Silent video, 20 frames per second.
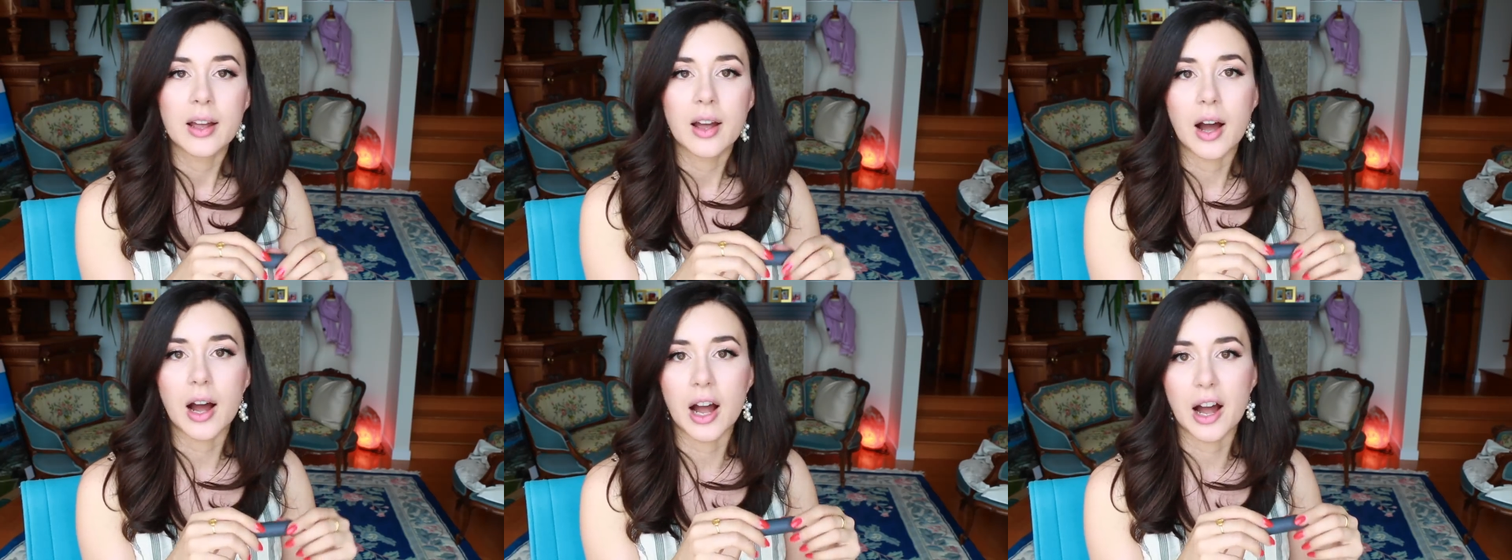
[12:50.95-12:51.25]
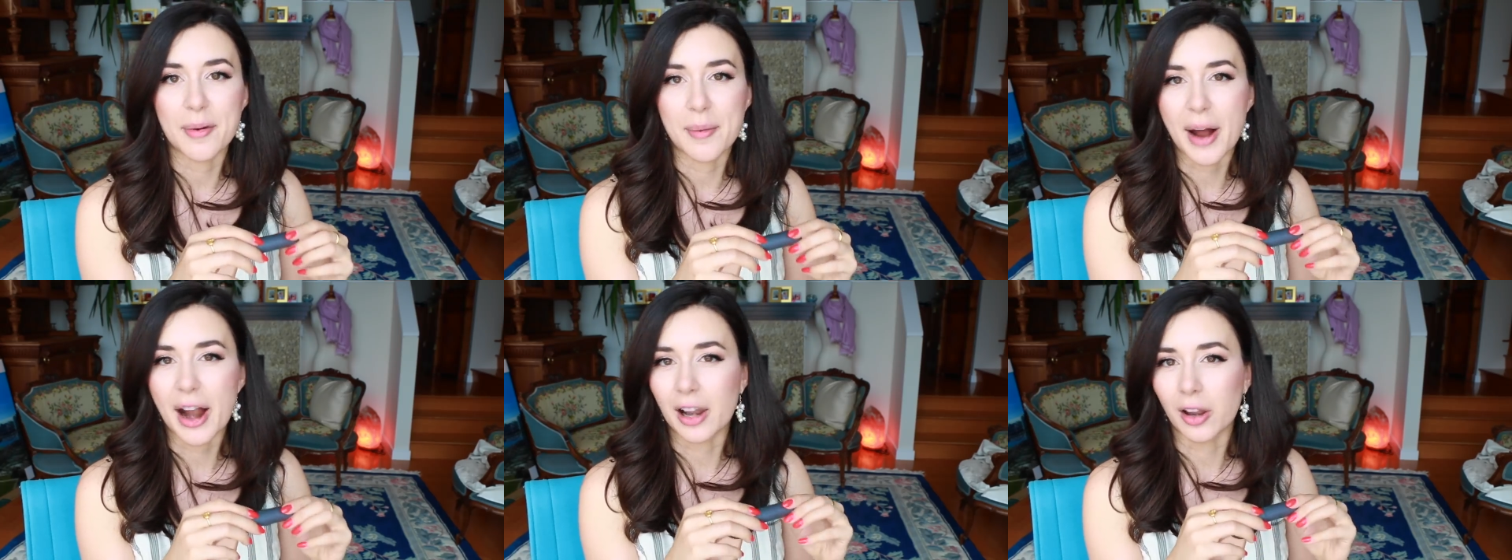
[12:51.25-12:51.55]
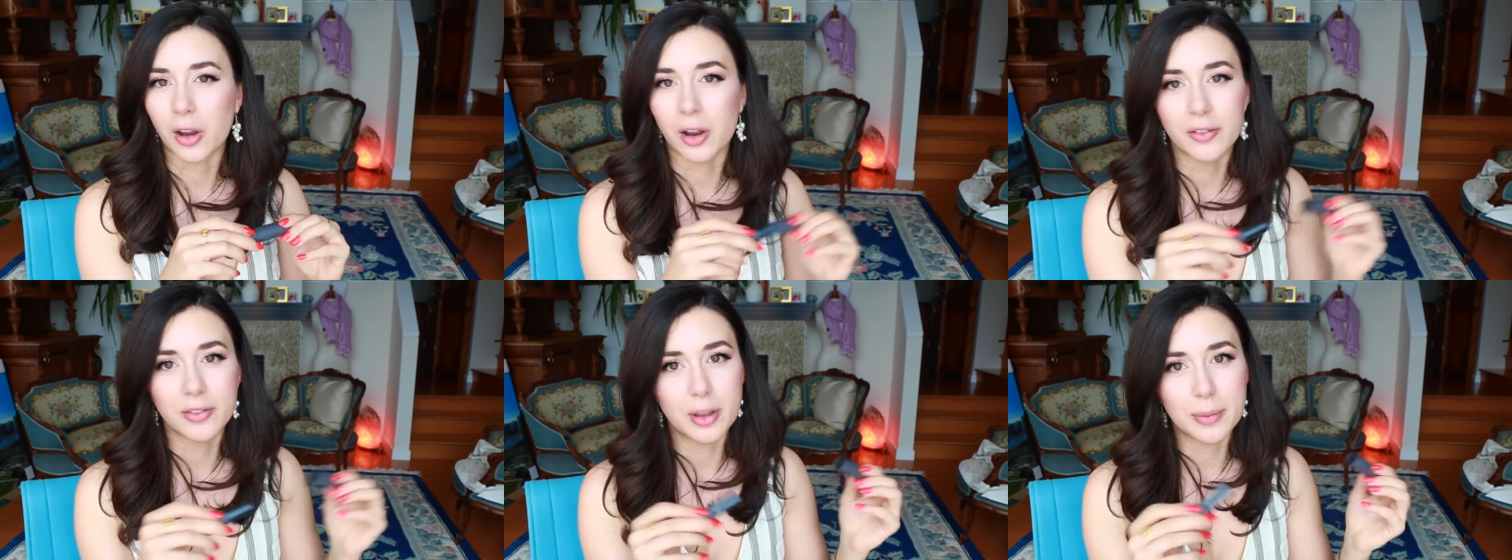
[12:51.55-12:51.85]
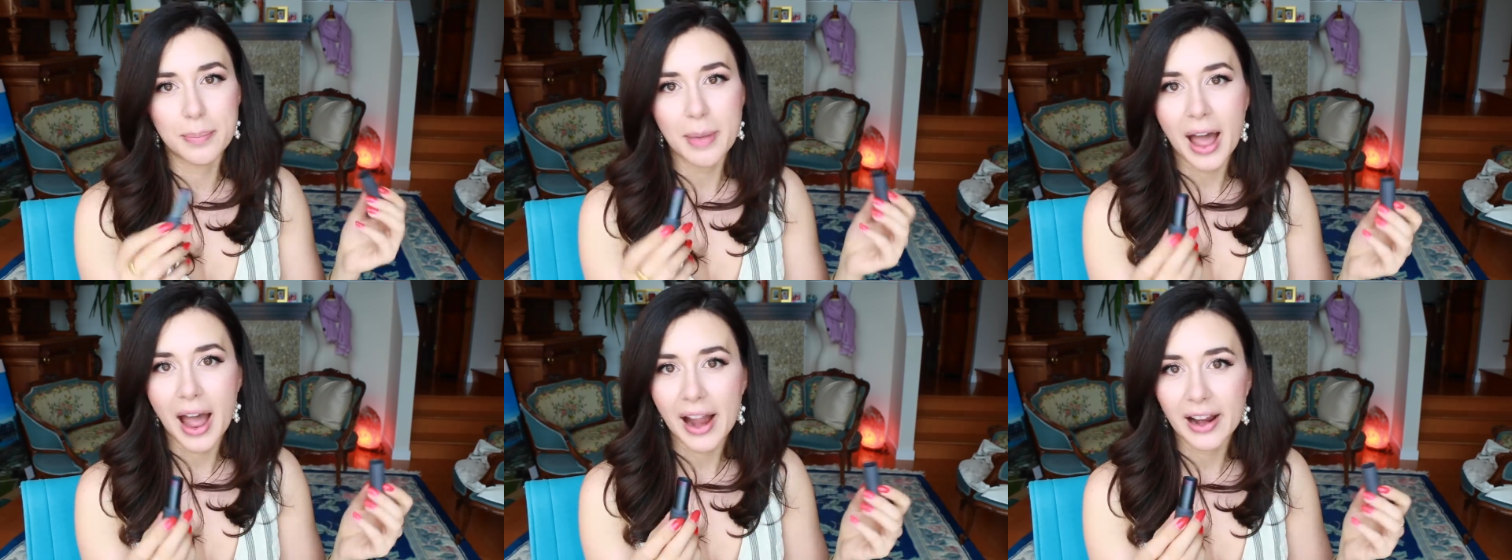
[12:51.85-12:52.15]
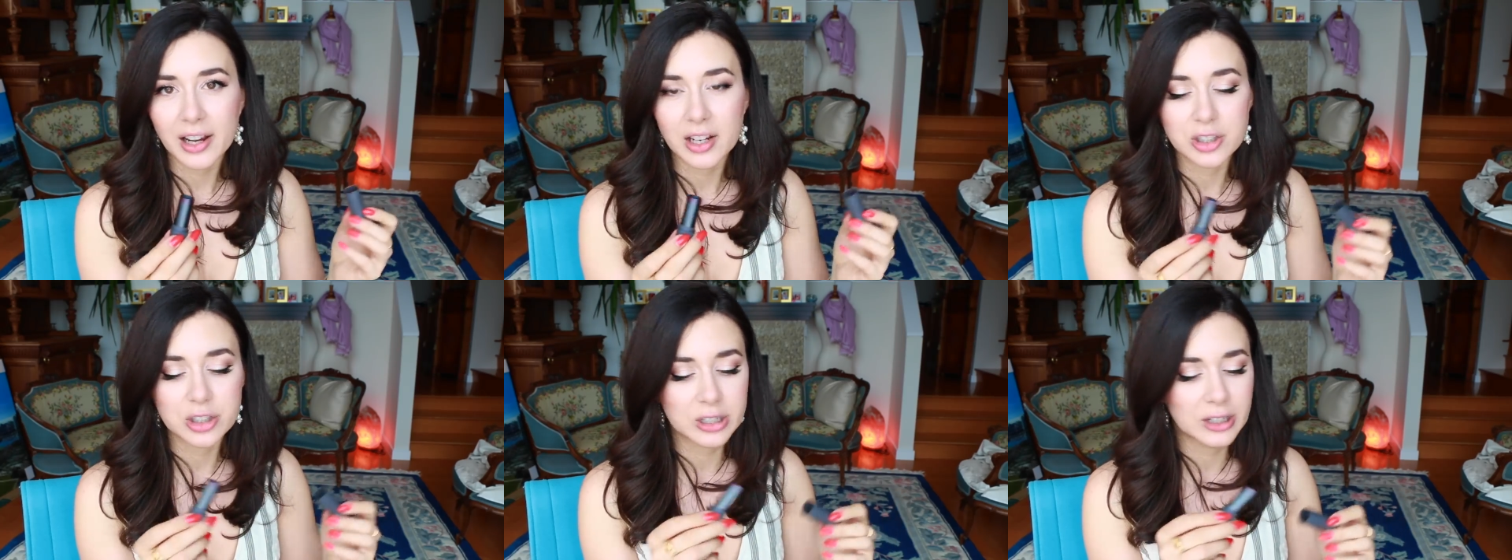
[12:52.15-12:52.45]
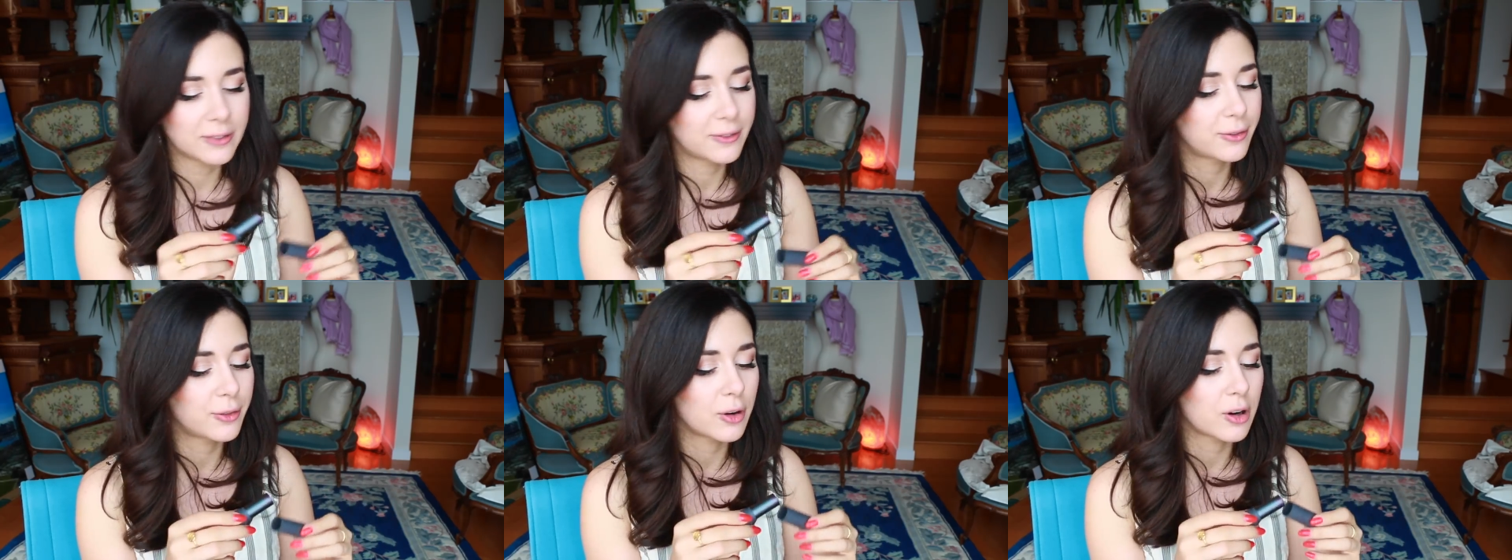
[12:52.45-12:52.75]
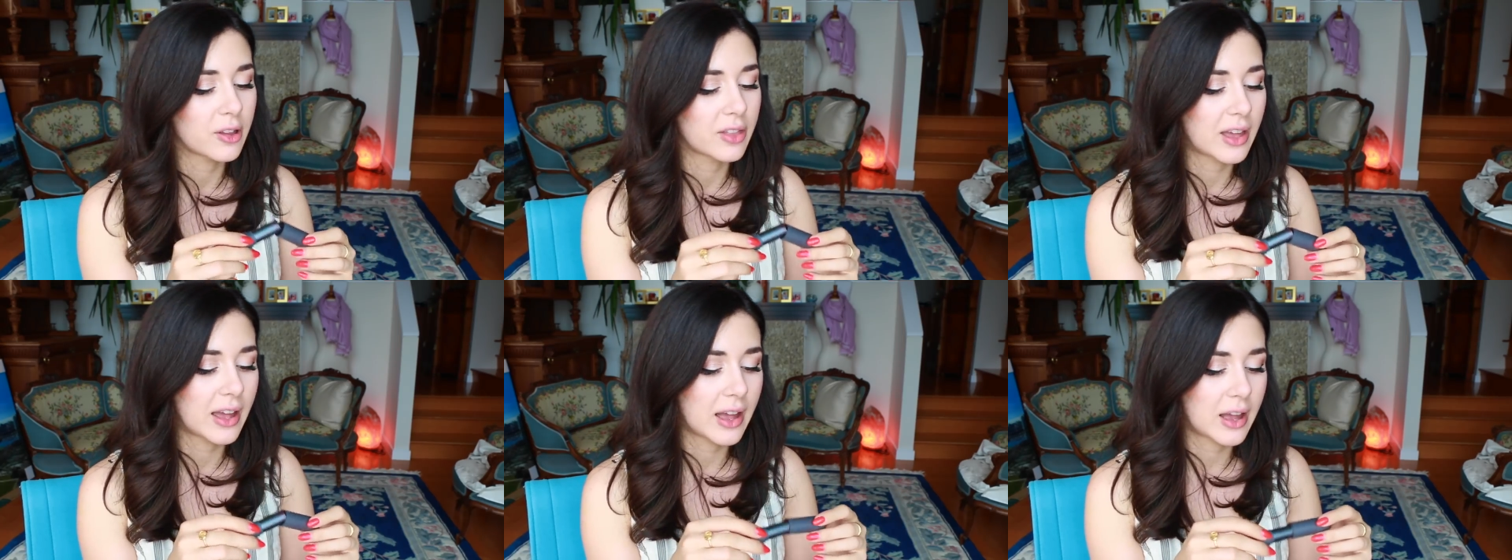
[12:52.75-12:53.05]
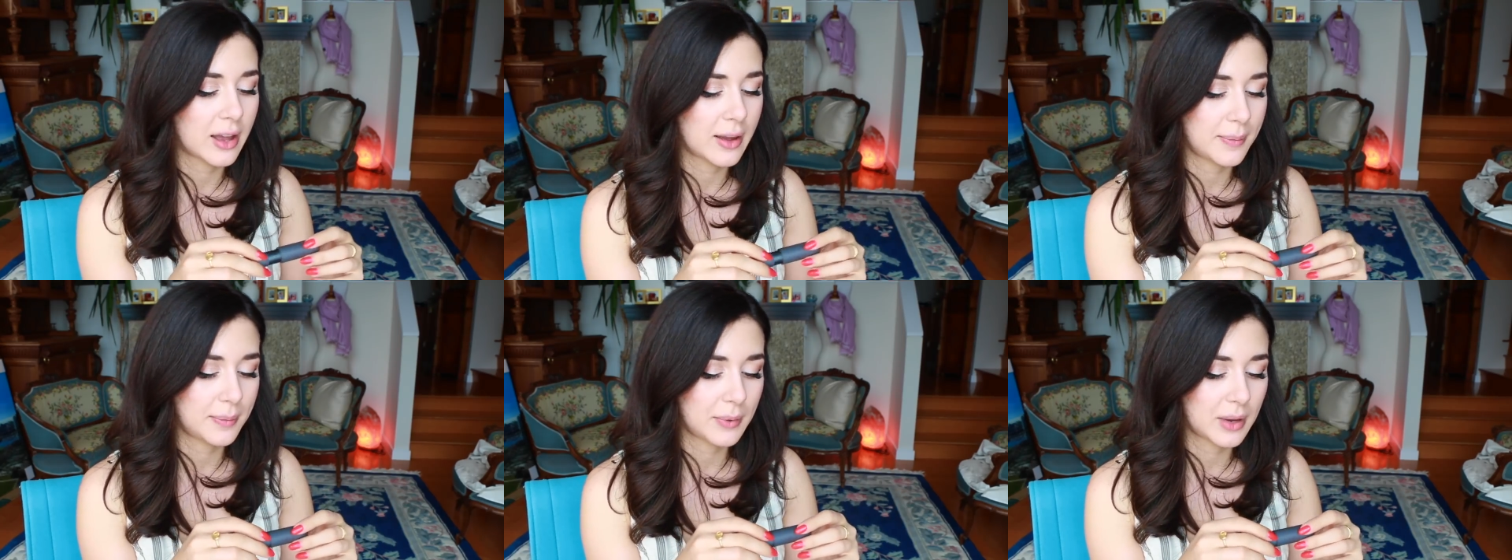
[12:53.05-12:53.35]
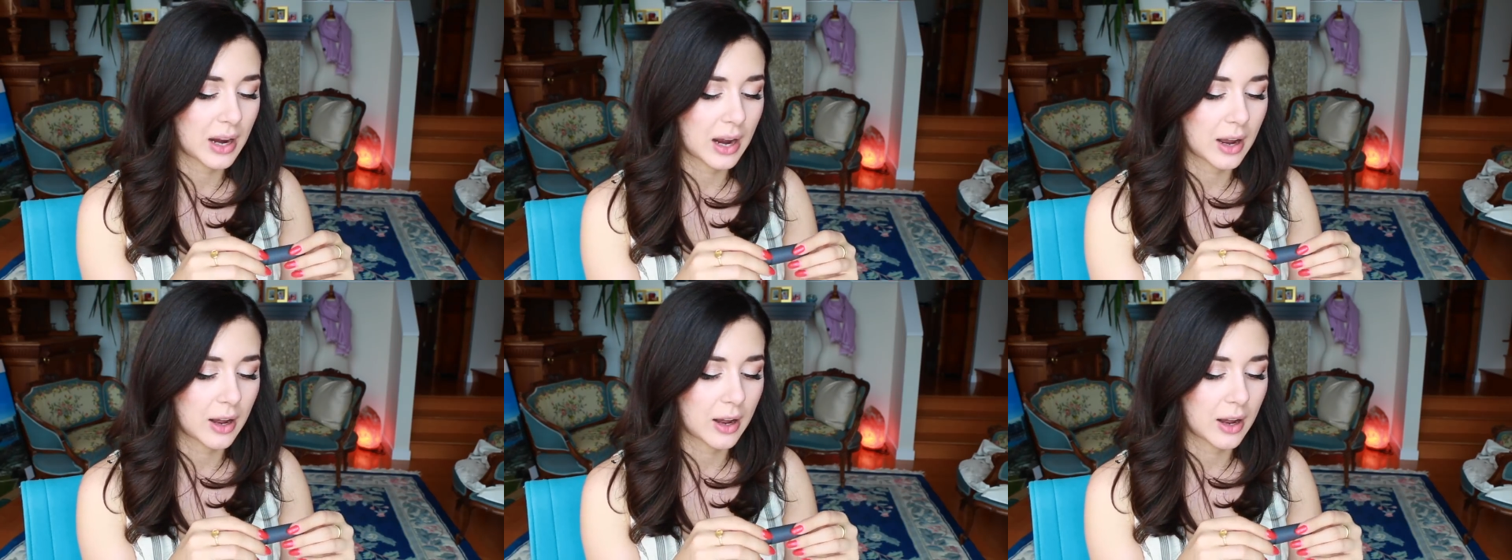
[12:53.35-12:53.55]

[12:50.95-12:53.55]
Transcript: Um, I love the packaging for them.